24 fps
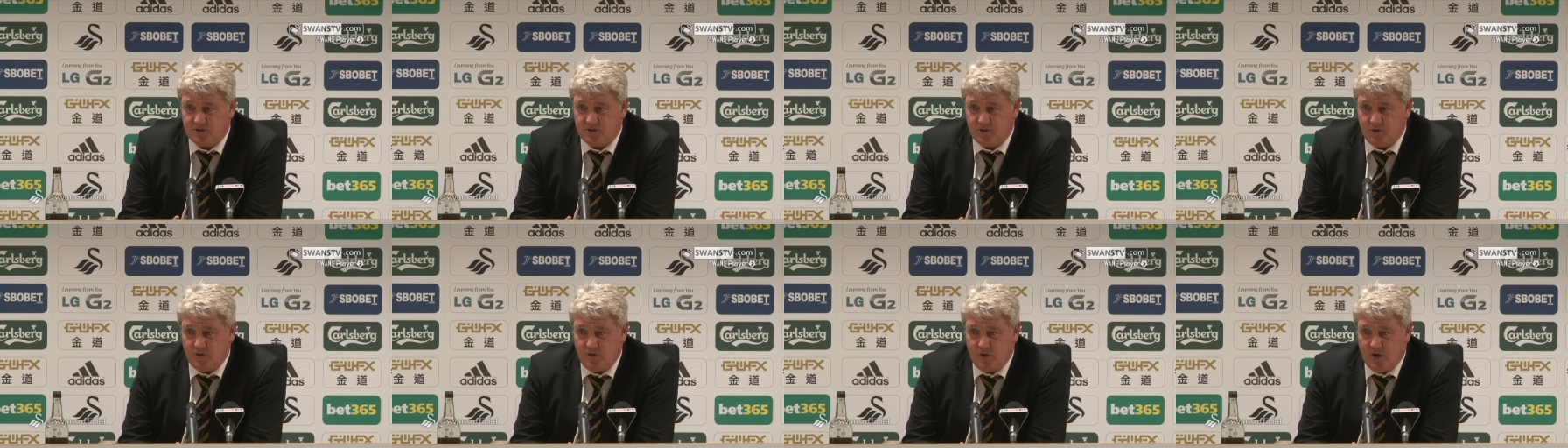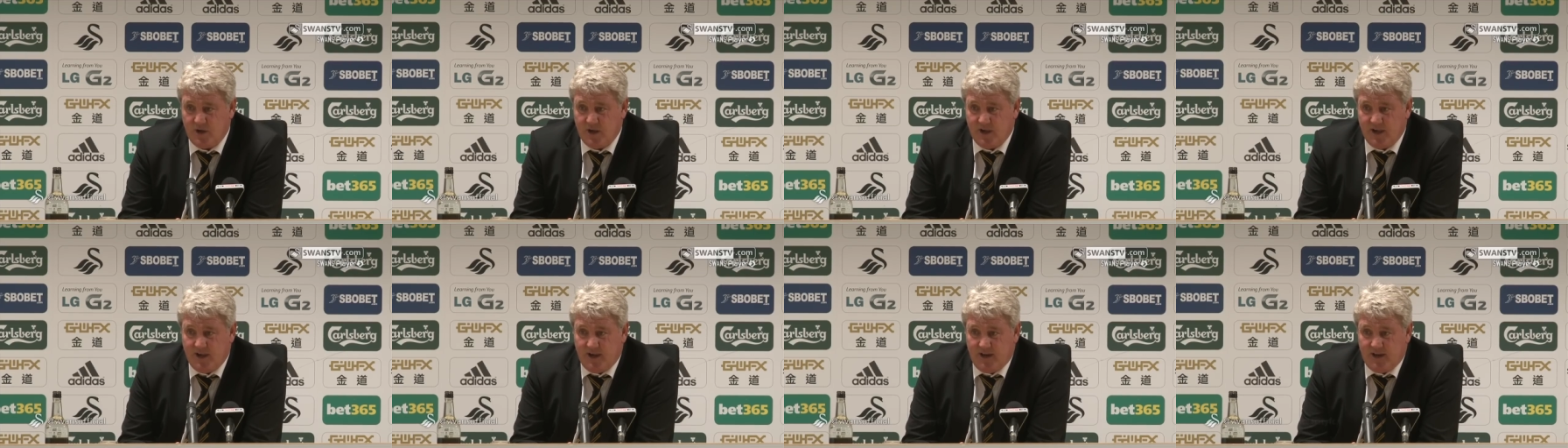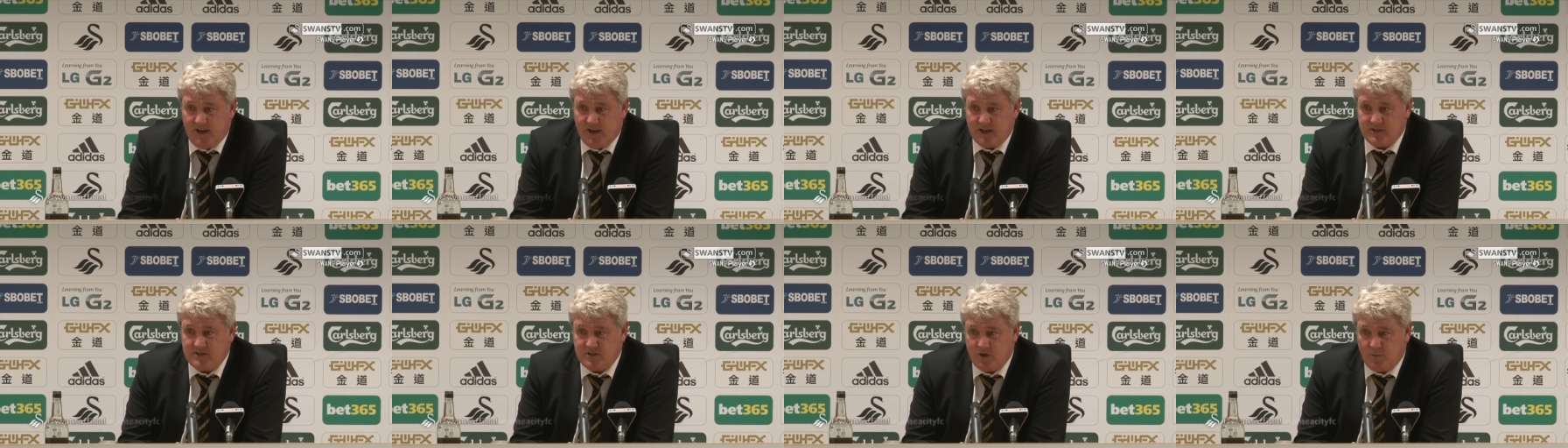so
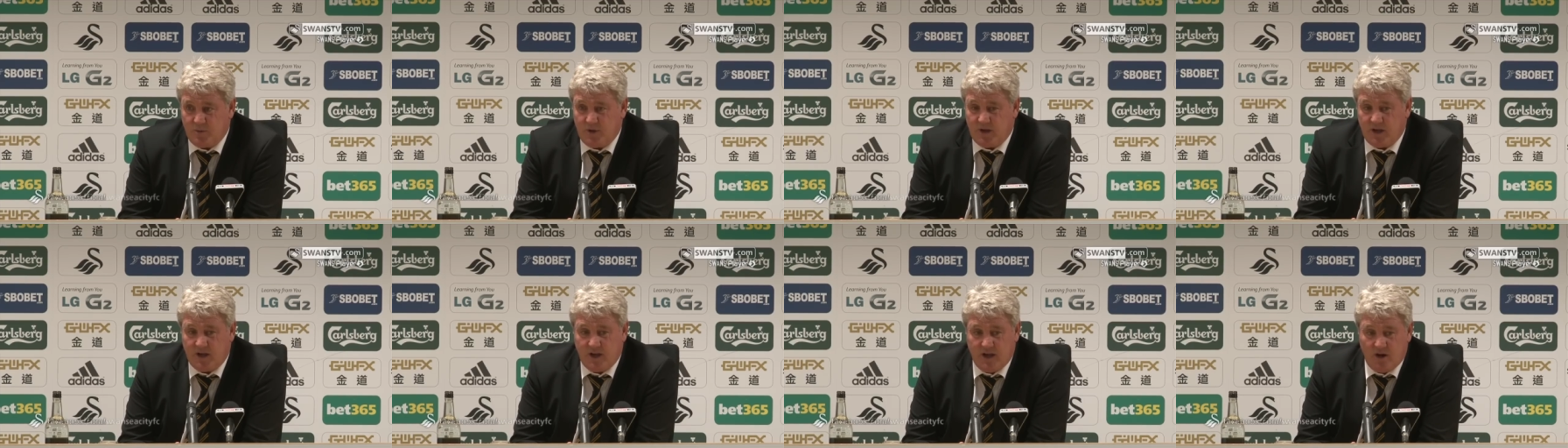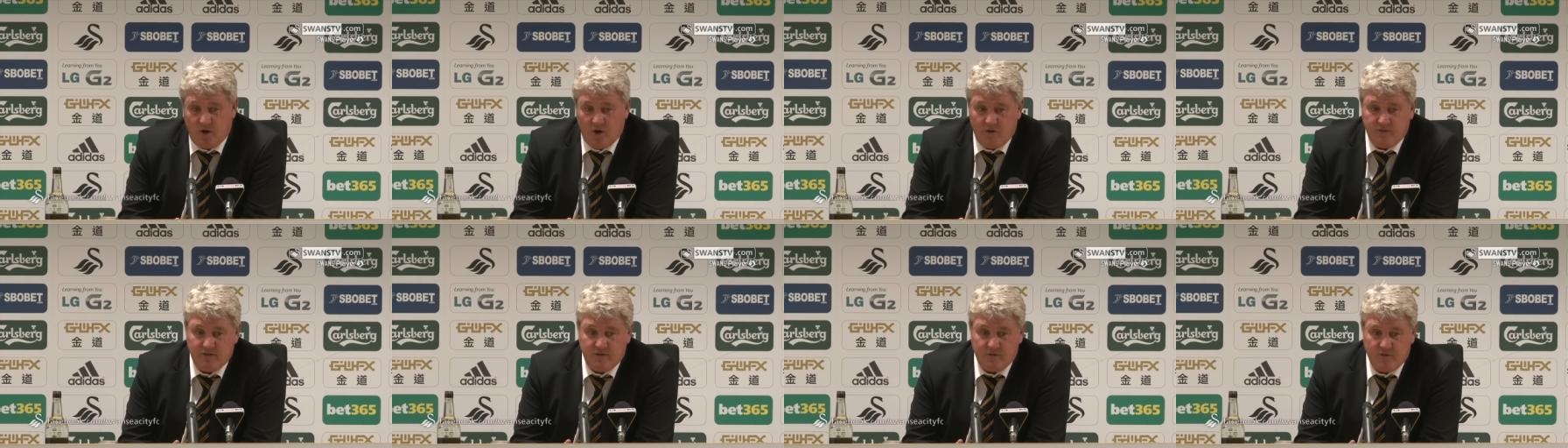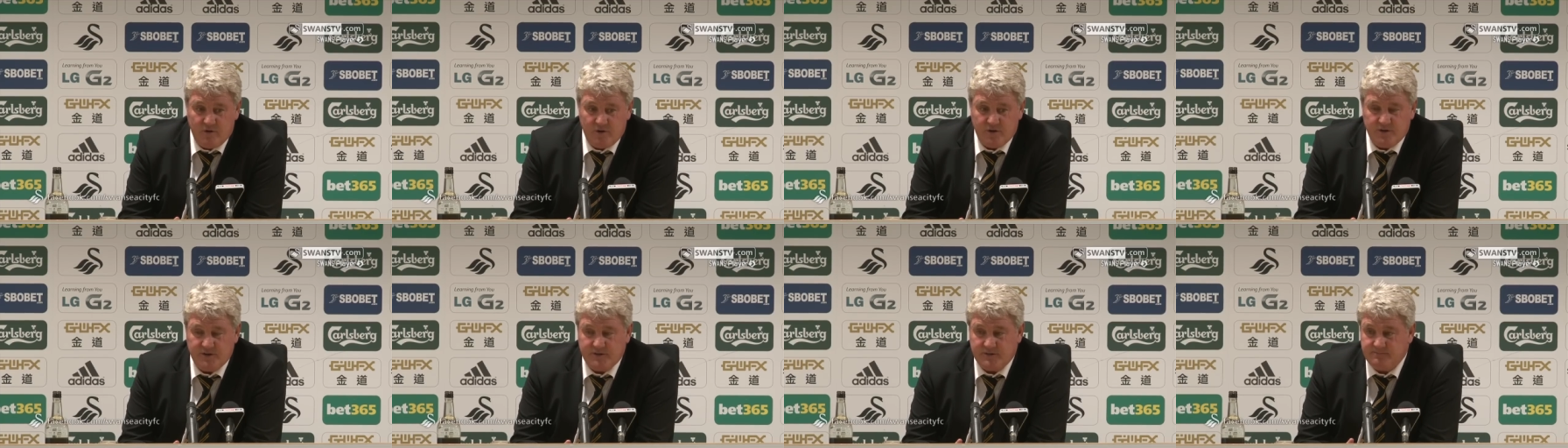let's hope he can get off and
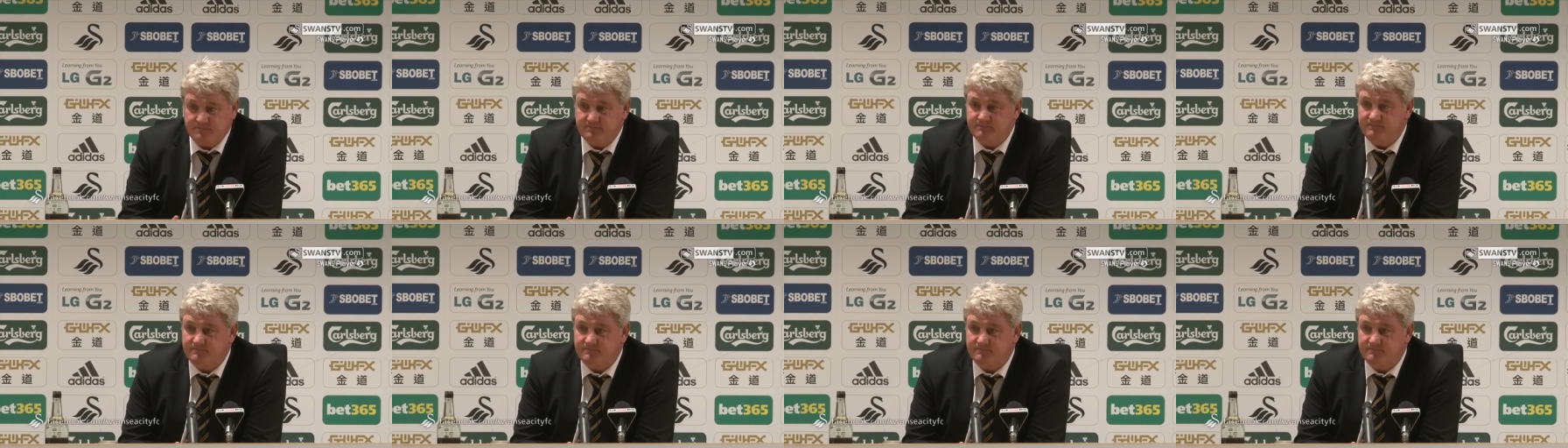running.